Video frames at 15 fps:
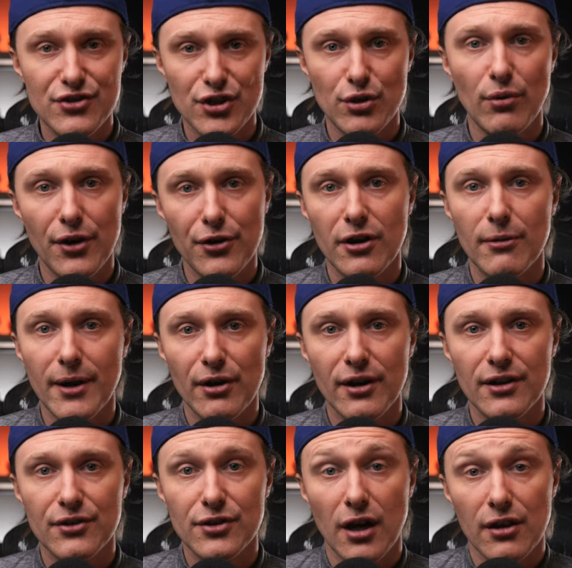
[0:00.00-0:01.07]
$200
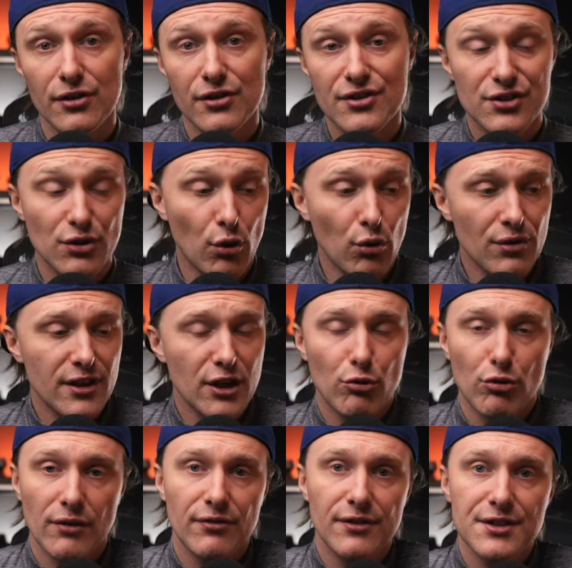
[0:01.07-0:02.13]
American or the
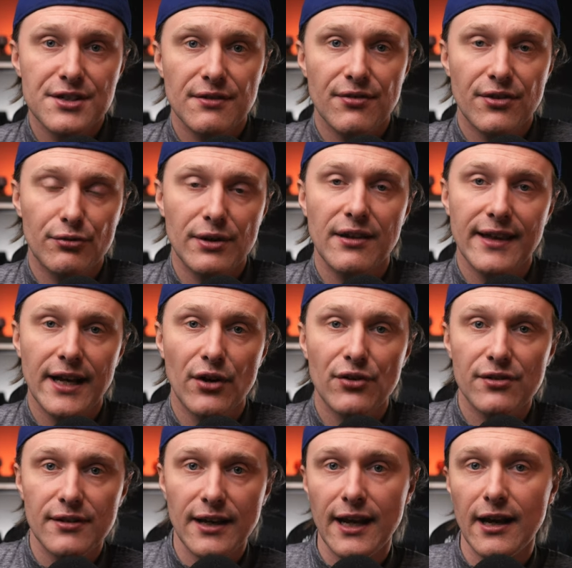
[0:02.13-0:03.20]
equivalent of
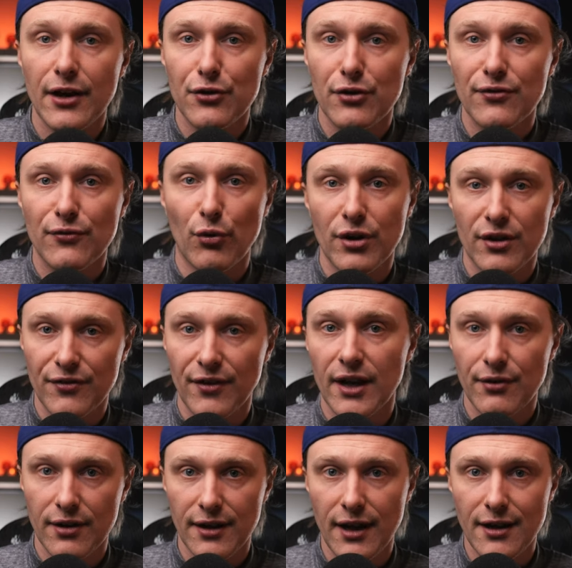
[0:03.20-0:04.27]

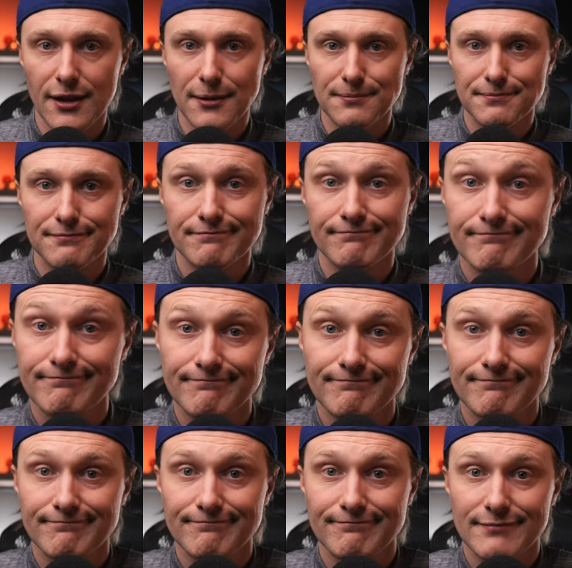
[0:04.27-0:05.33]
3,845 Canadian.
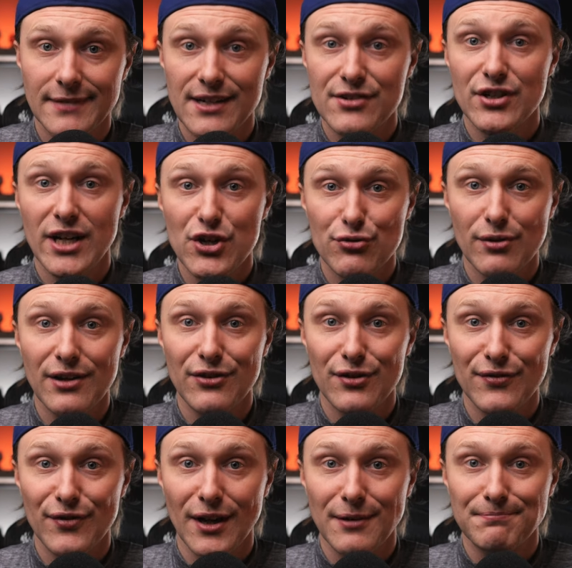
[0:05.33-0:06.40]
Exchange rates are
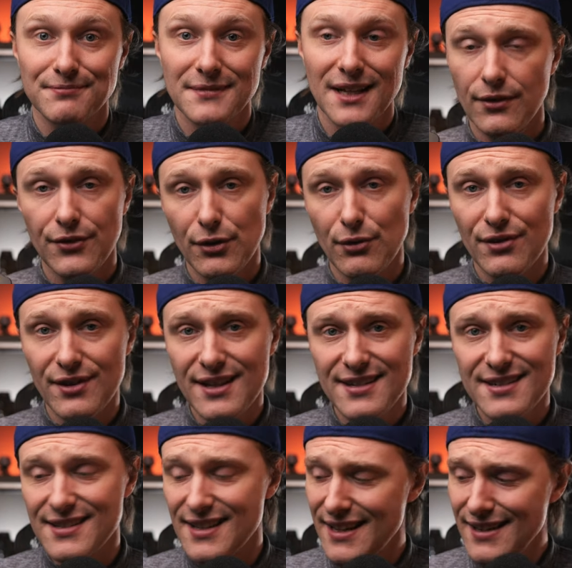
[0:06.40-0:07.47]
fun. So
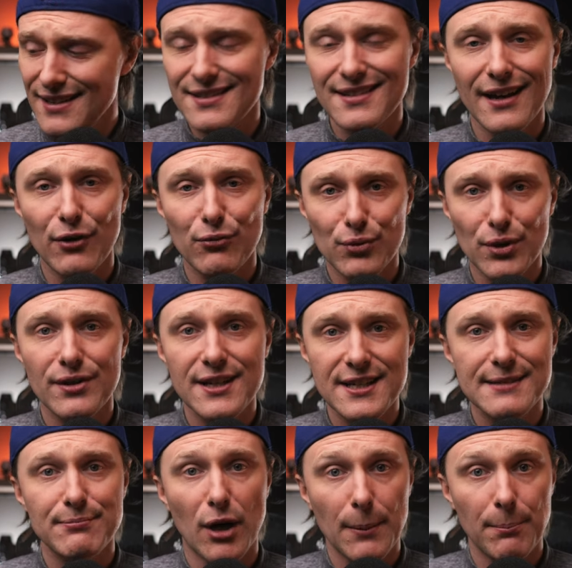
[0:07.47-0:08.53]
this is a really
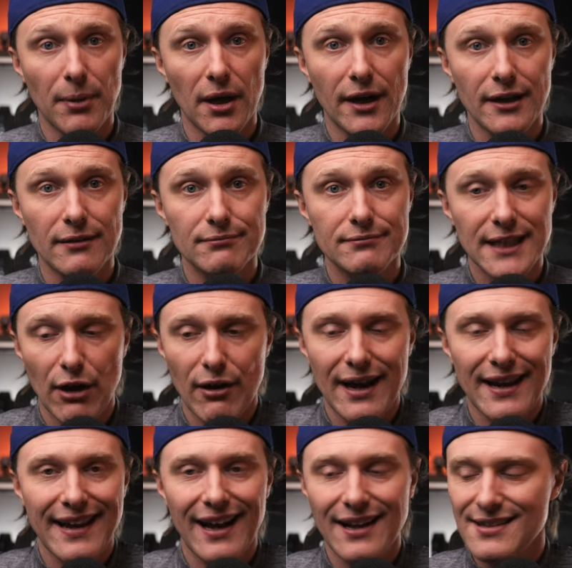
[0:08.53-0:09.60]
smart buy. Now, I
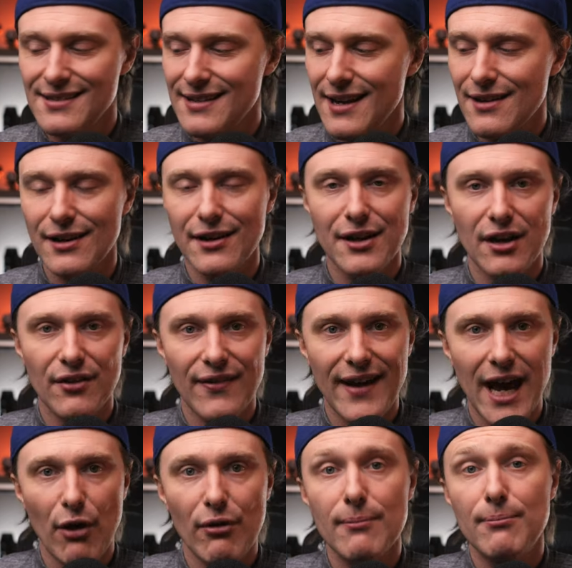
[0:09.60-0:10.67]
can't say it enough
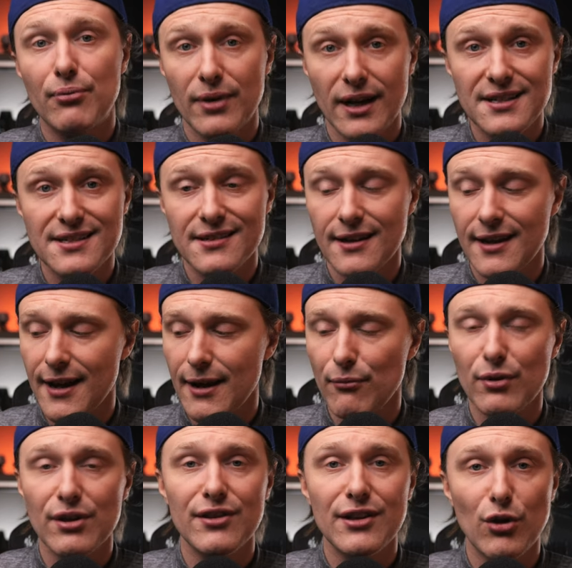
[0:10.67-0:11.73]
how impressed I am
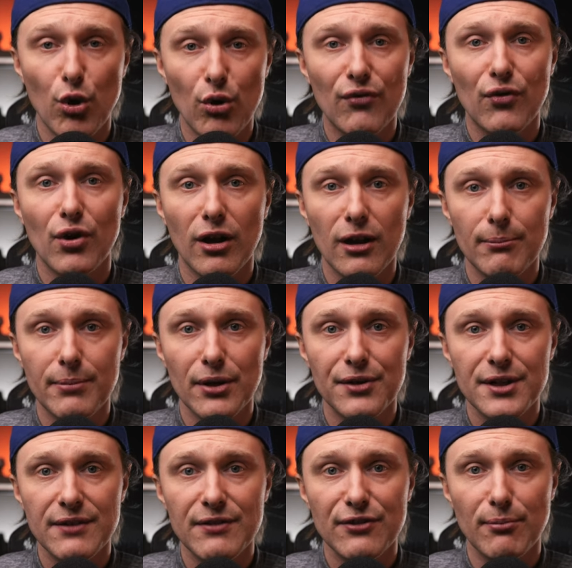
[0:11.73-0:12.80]
with the overall
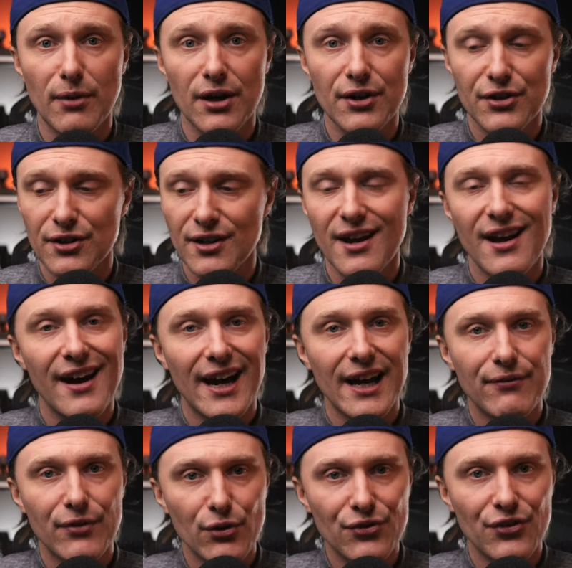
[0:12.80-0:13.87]
ability of this monitor.
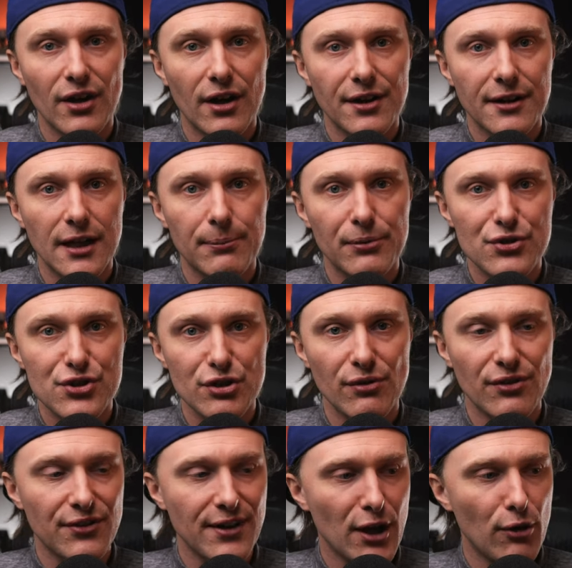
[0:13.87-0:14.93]
I've used it on a couple
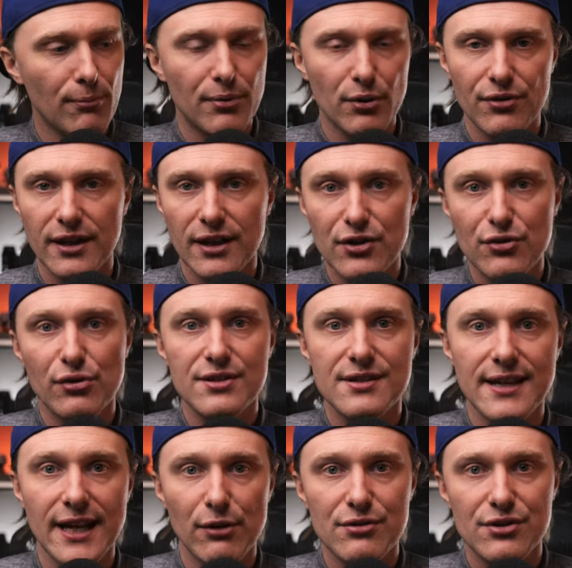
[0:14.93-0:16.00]
shoots now, both indoors
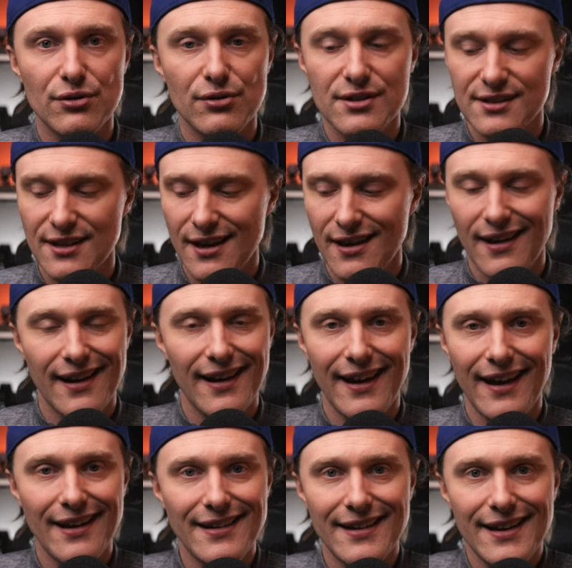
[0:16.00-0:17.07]
and outdoors,
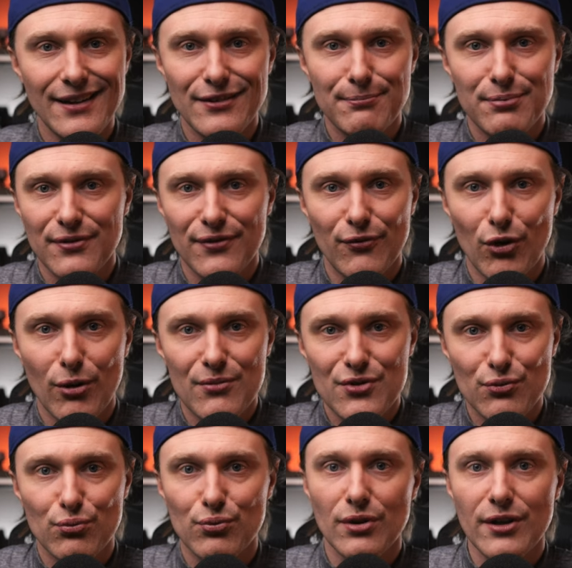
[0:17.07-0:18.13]
and it's performed
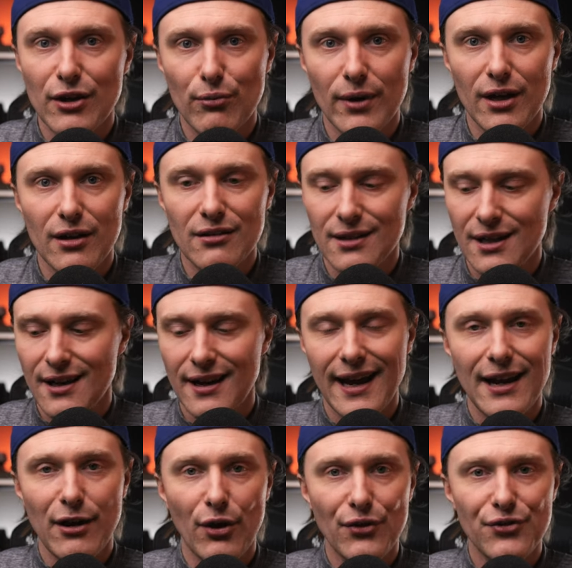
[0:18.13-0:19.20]
really well.
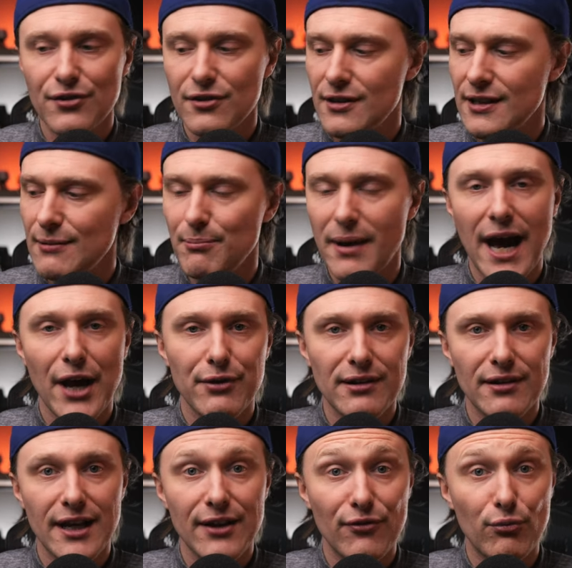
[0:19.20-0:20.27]
And also the battery
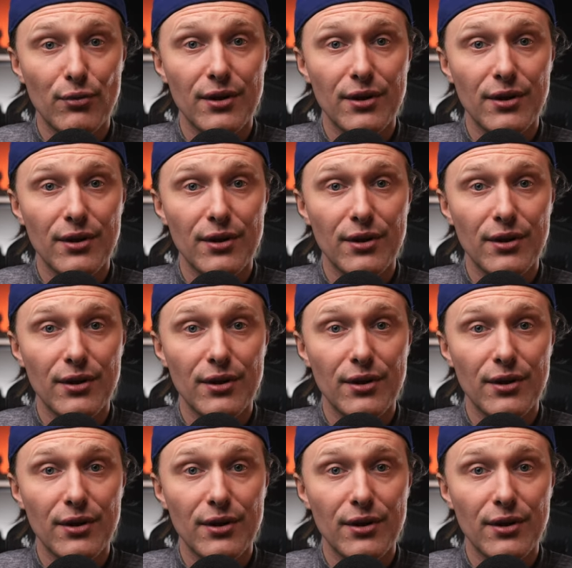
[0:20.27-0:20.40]
life